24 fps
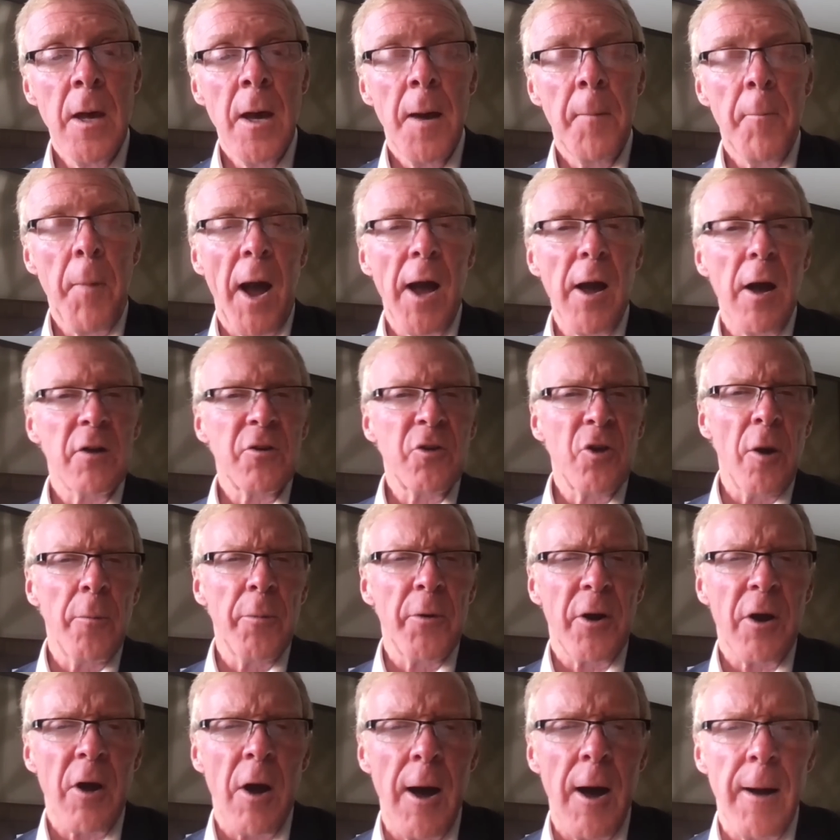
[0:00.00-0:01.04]
By
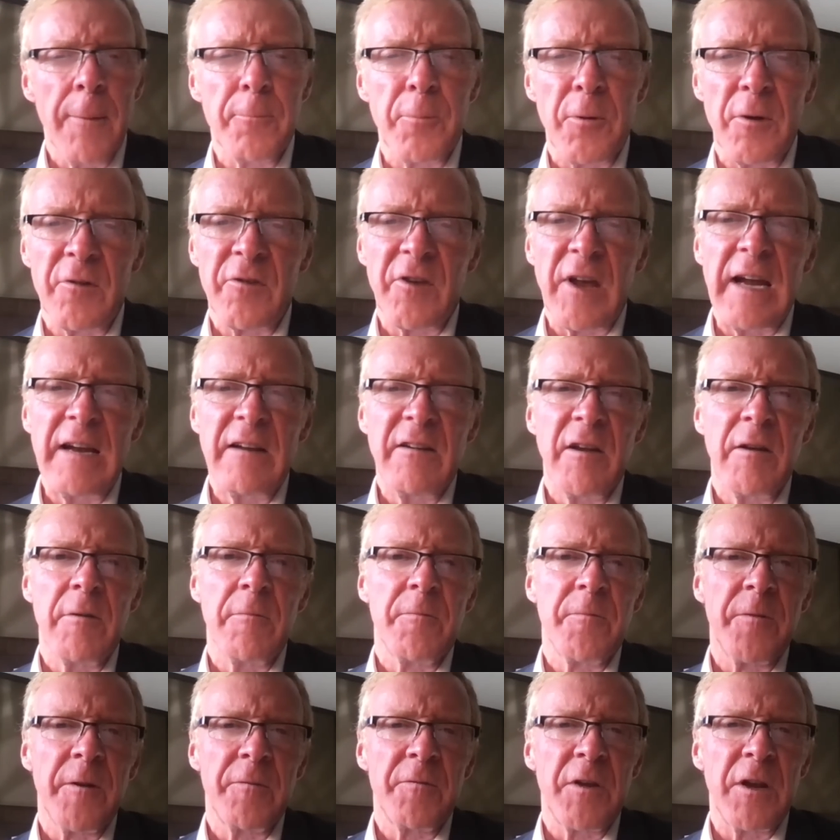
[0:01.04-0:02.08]
October Conference
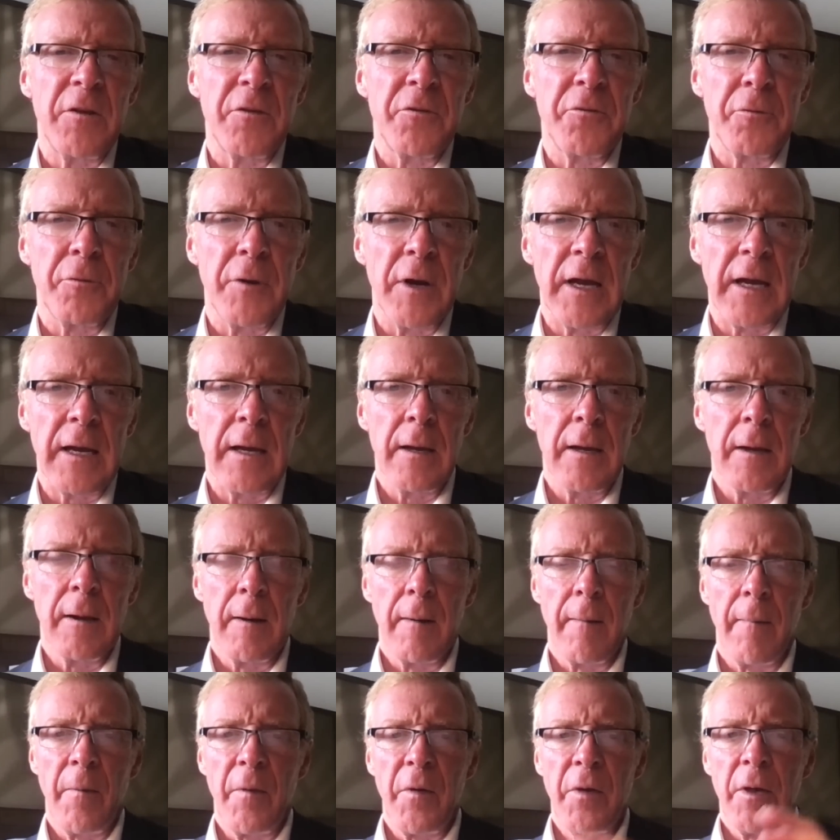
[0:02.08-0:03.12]
1853,
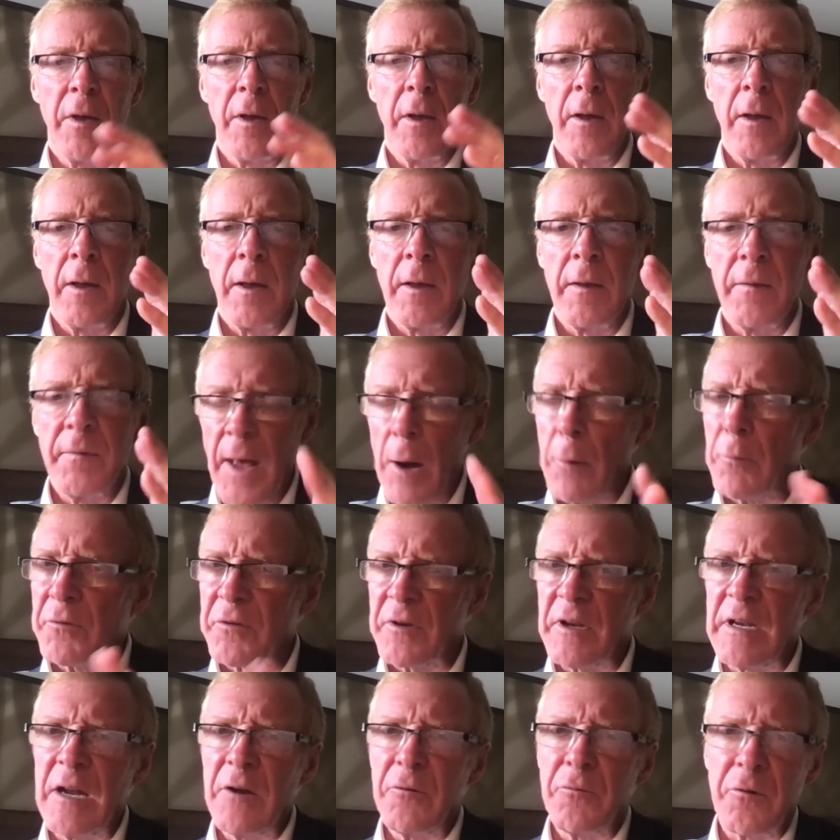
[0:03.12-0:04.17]
that was
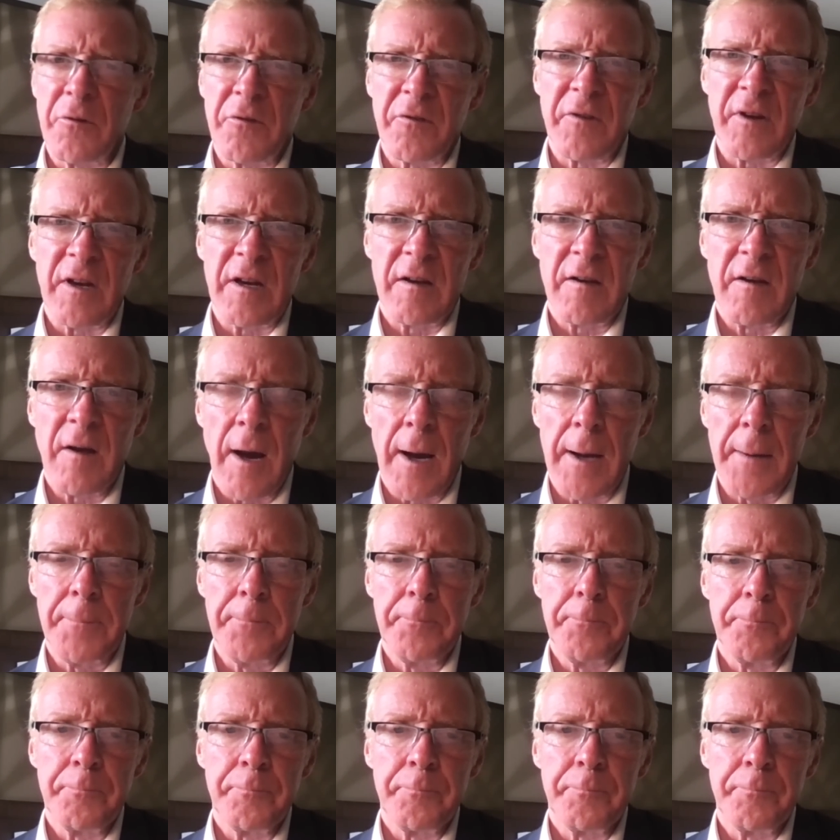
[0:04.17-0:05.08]
an interesting time